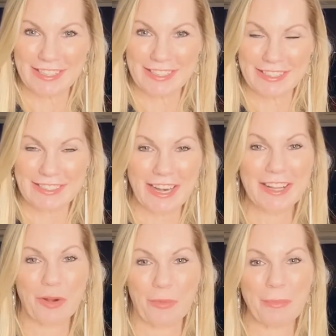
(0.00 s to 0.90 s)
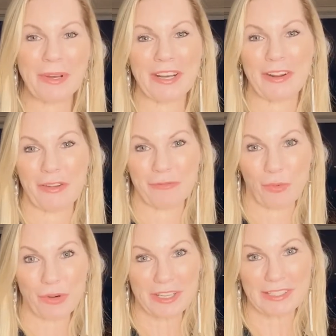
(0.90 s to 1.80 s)
dating a woman in her
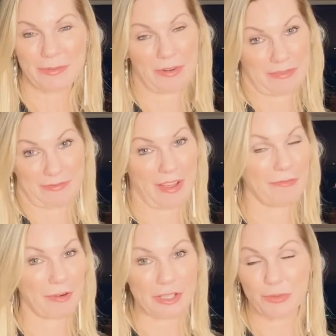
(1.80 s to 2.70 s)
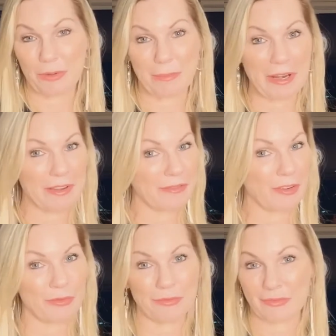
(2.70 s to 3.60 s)
40s, or a friends with benefit,